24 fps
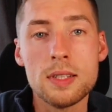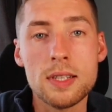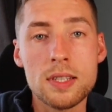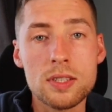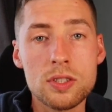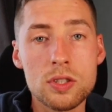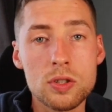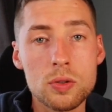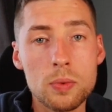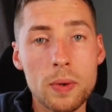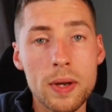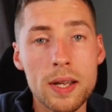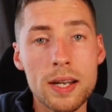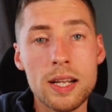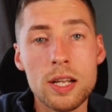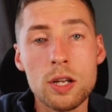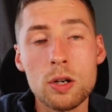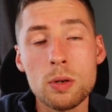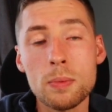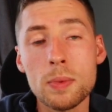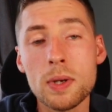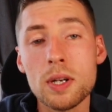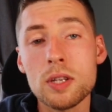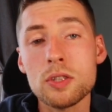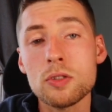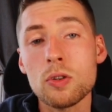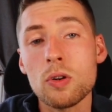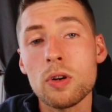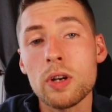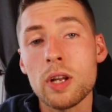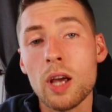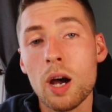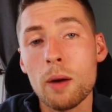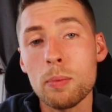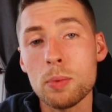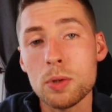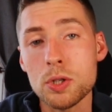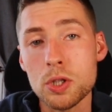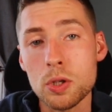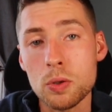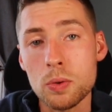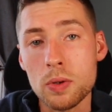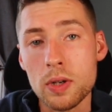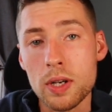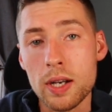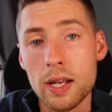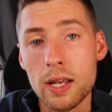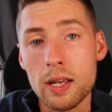This is when Illumina saw the
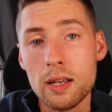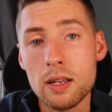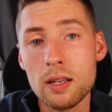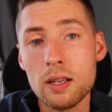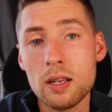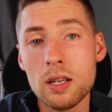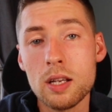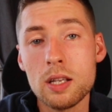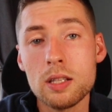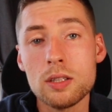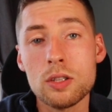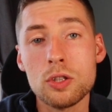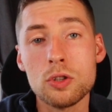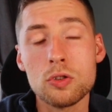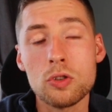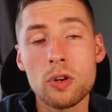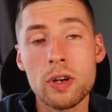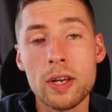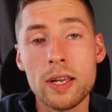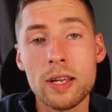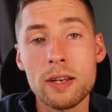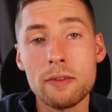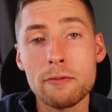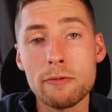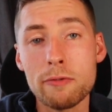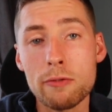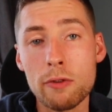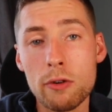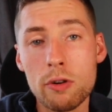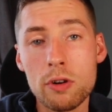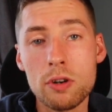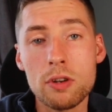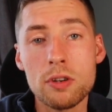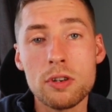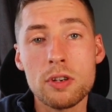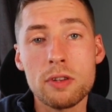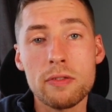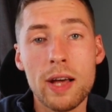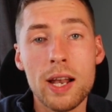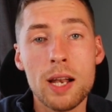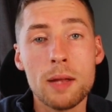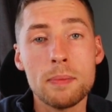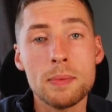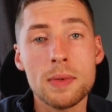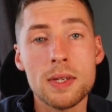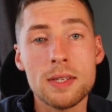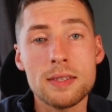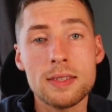opportunity to try and further
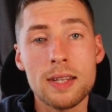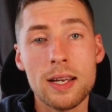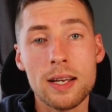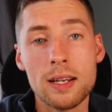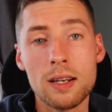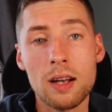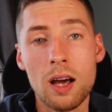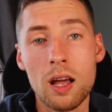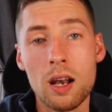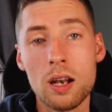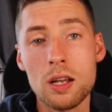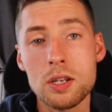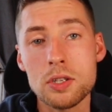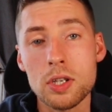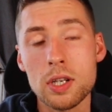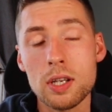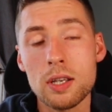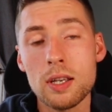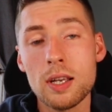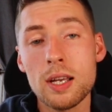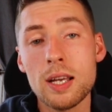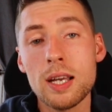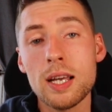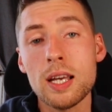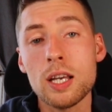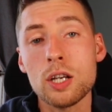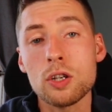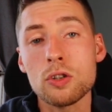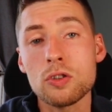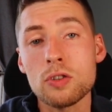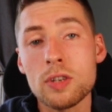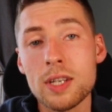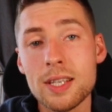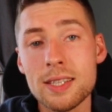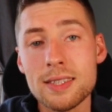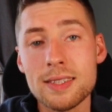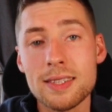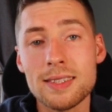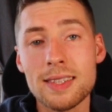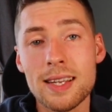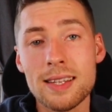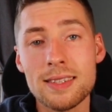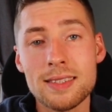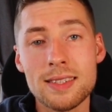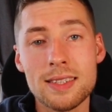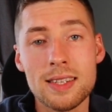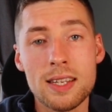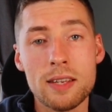develop this technology, increase the
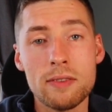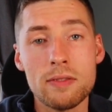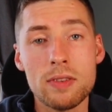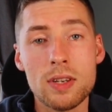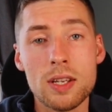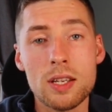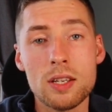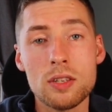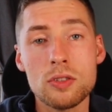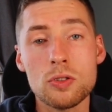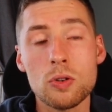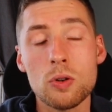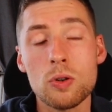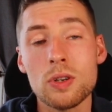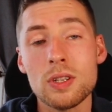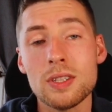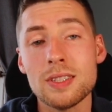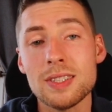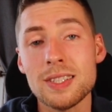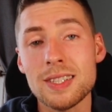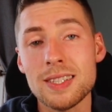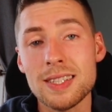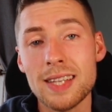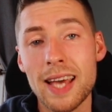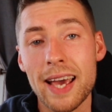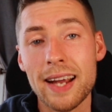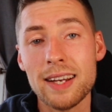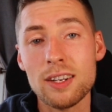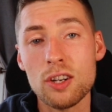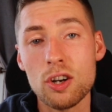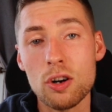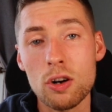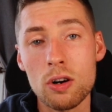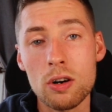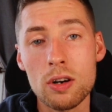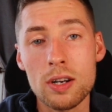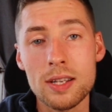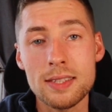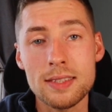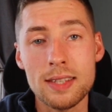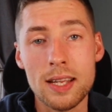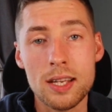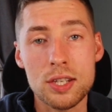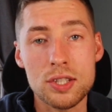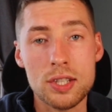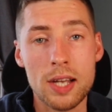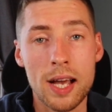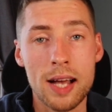sensitivity so it could detect early
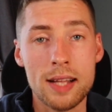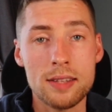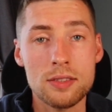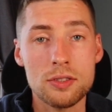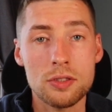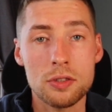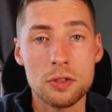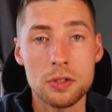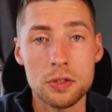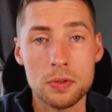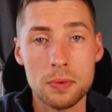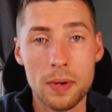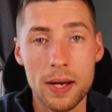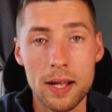stage cancer as